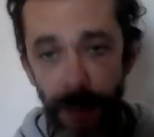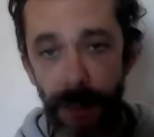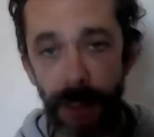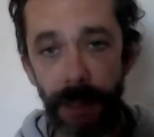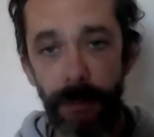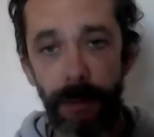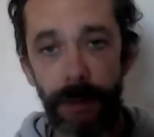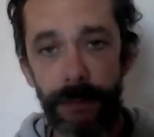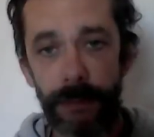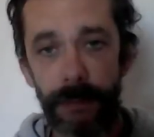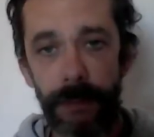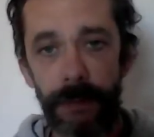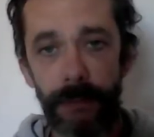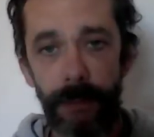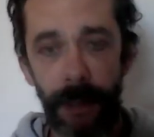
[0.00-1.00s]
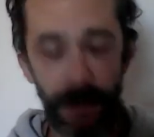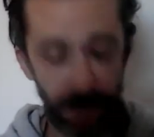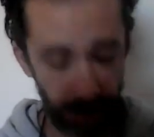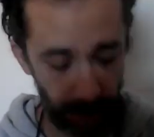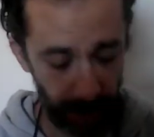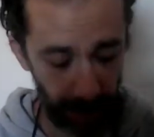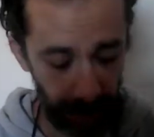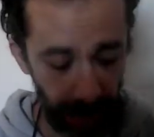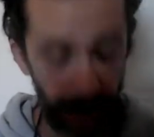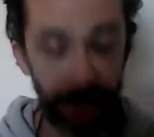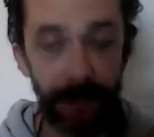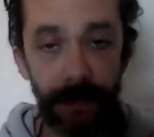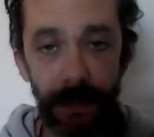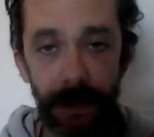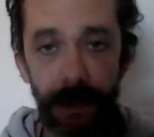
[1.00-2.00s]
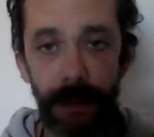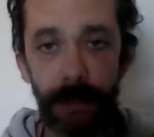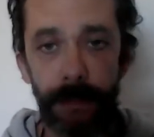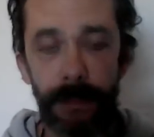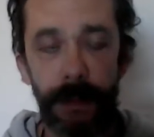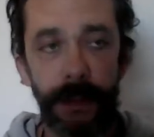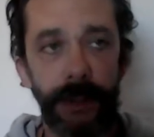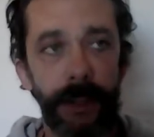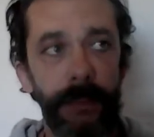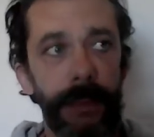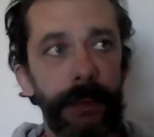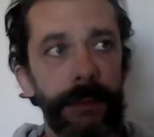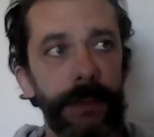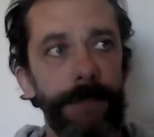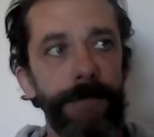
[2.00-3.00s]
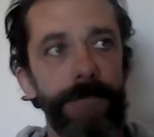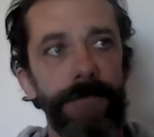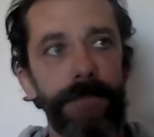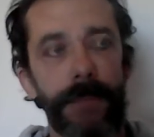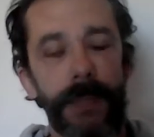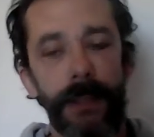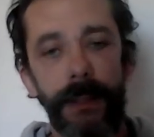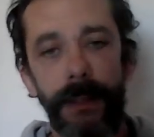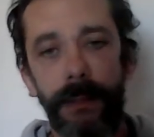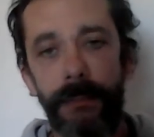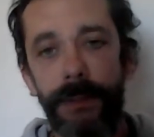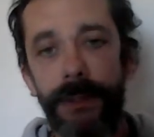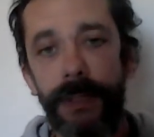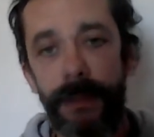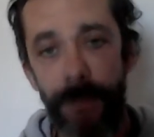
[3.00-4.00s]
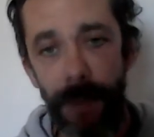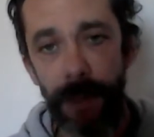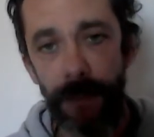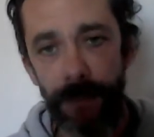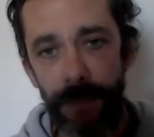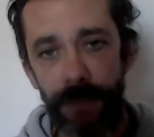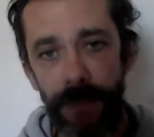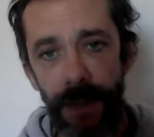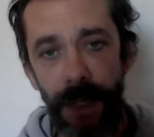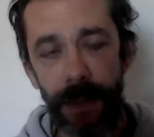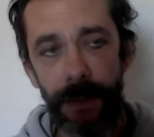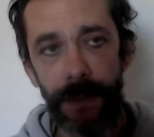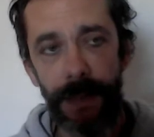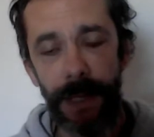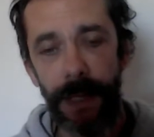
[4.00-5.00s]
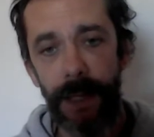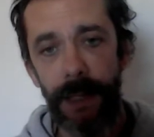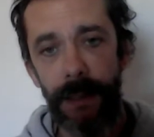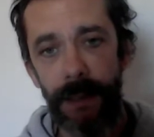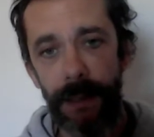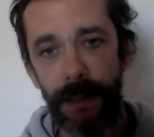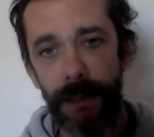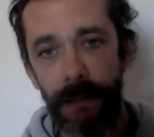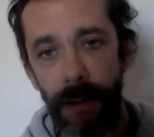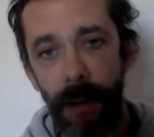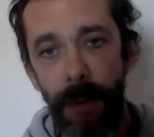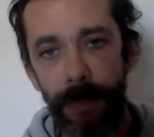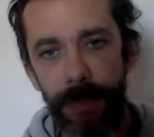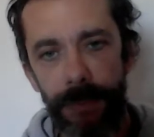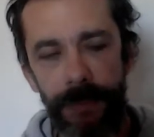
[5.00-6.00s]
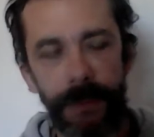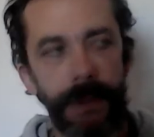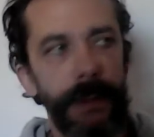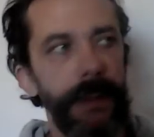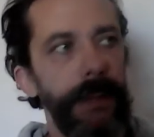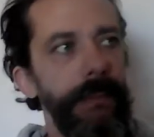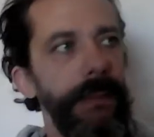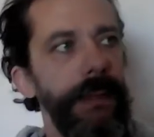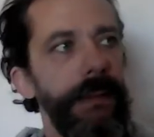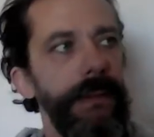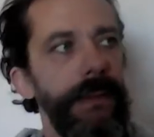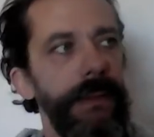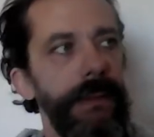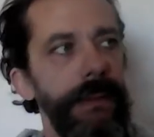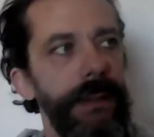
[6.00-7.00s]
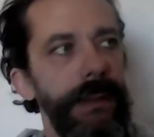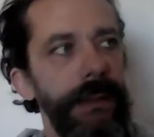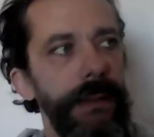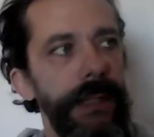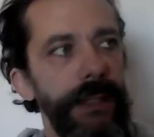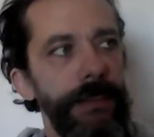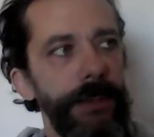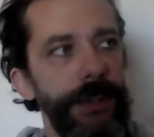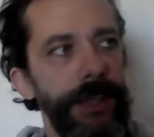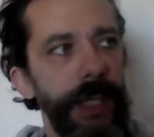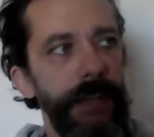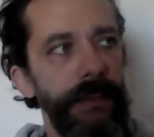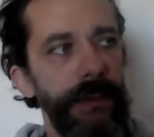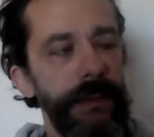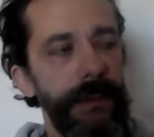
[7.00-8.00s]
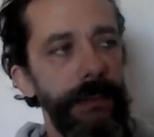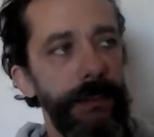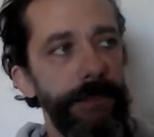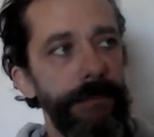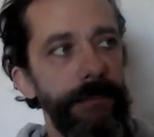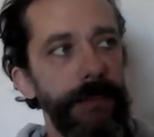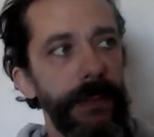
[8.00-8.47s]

he quotes as well from the Taittiriya Upanishad, which is part of the Vedanta corpus, because according to Kashmir Shaivism,